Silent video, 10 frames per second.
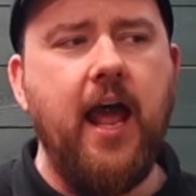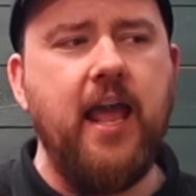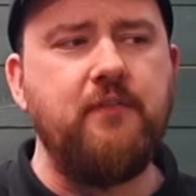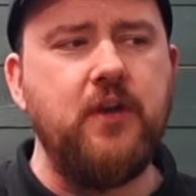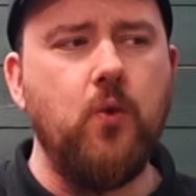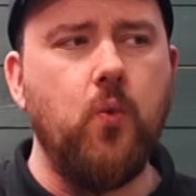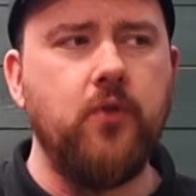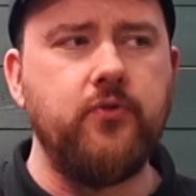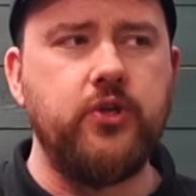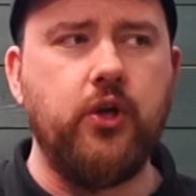If you
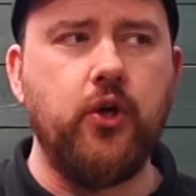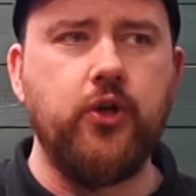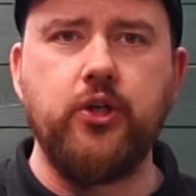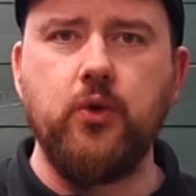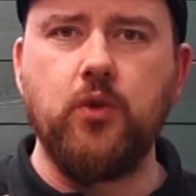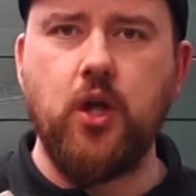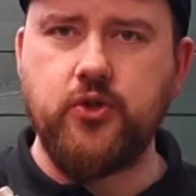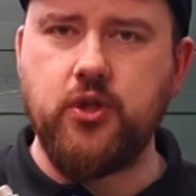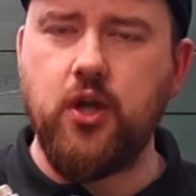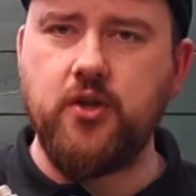want to go and do
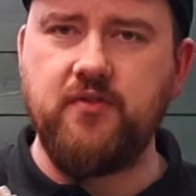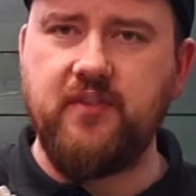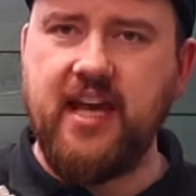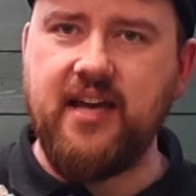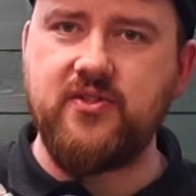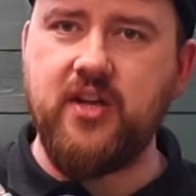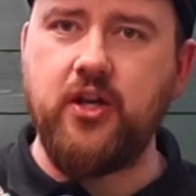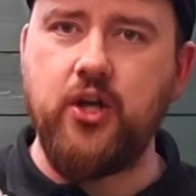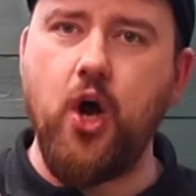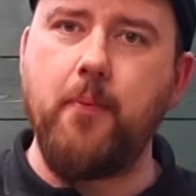lots and lots of gigs
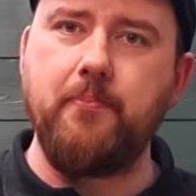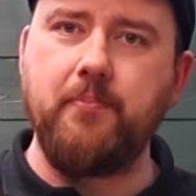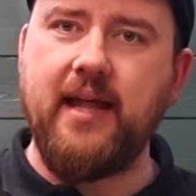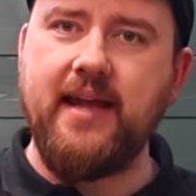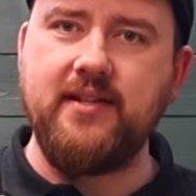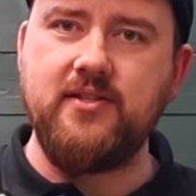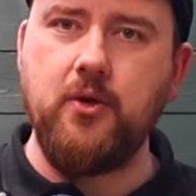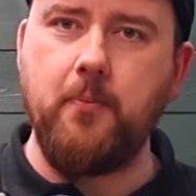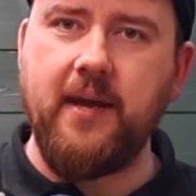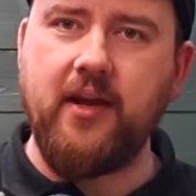and you're playing
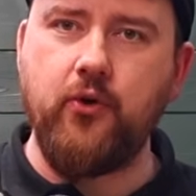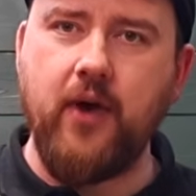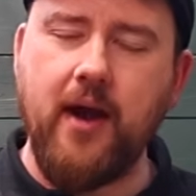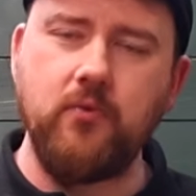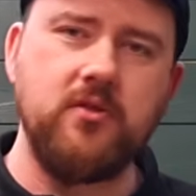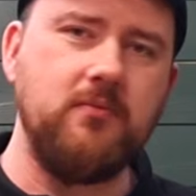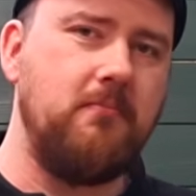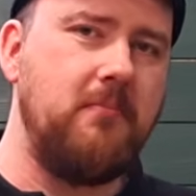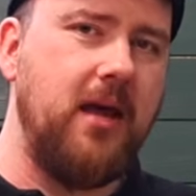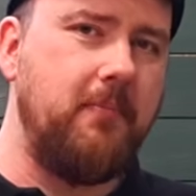to big crowds,
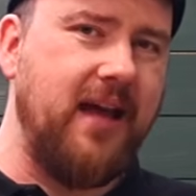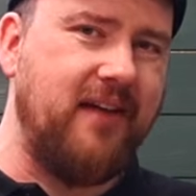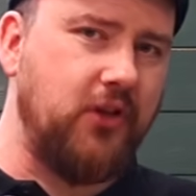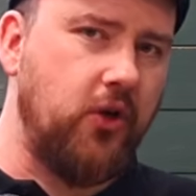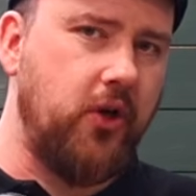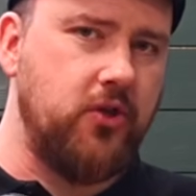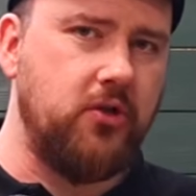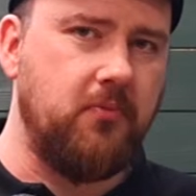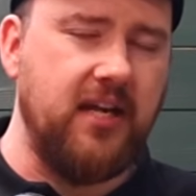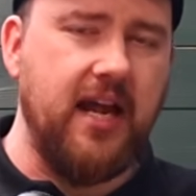maybe have a look at
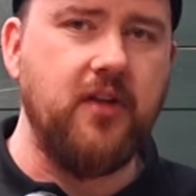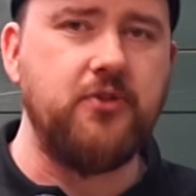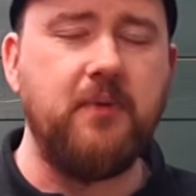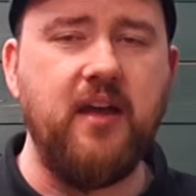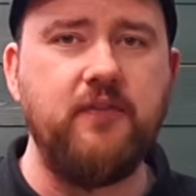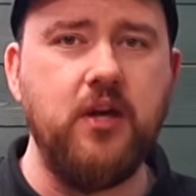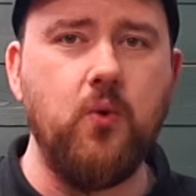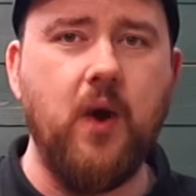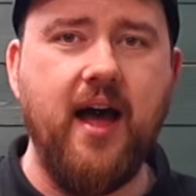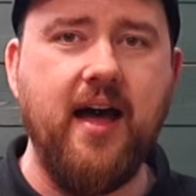something else. But if
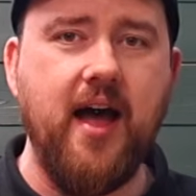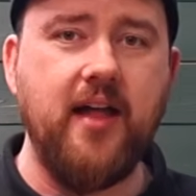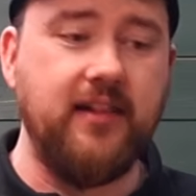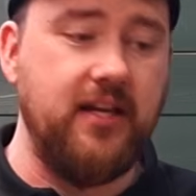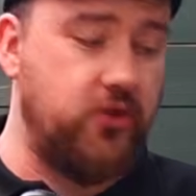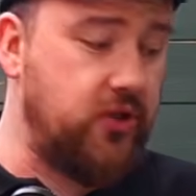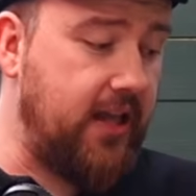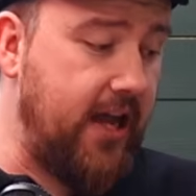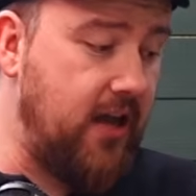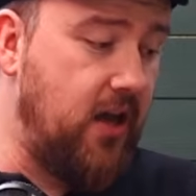you are
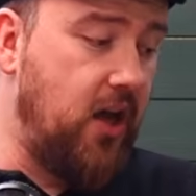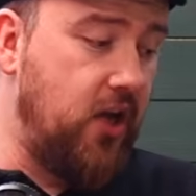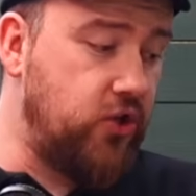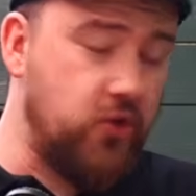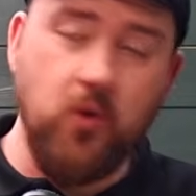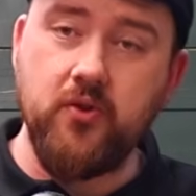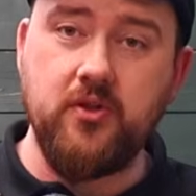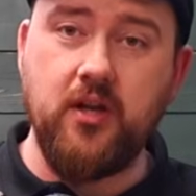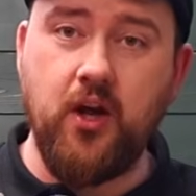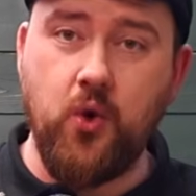literally just want
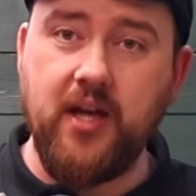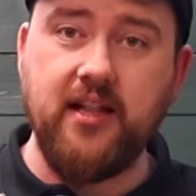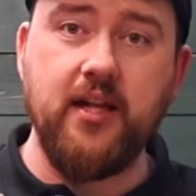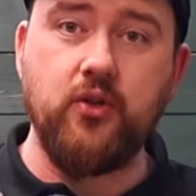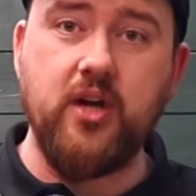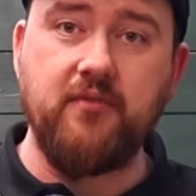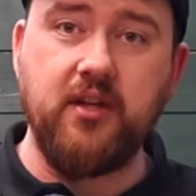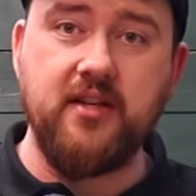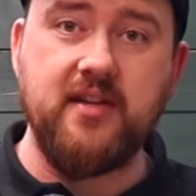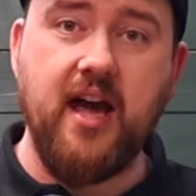a quick little travel
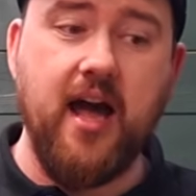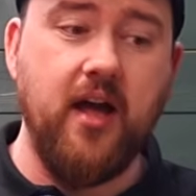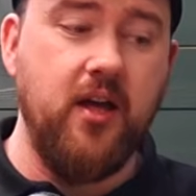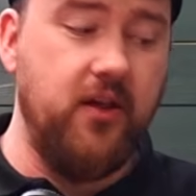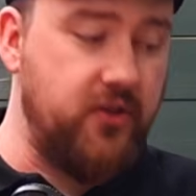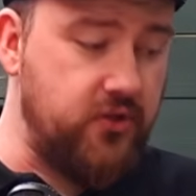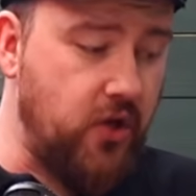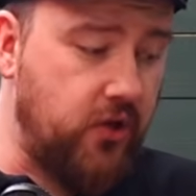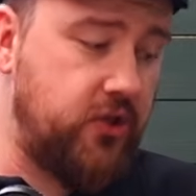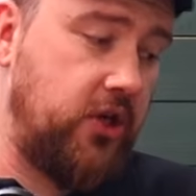guitar that's
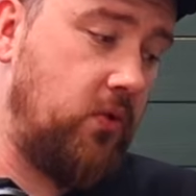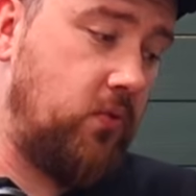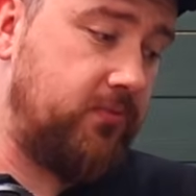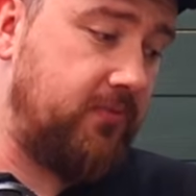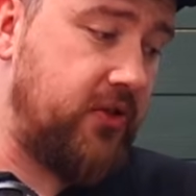not too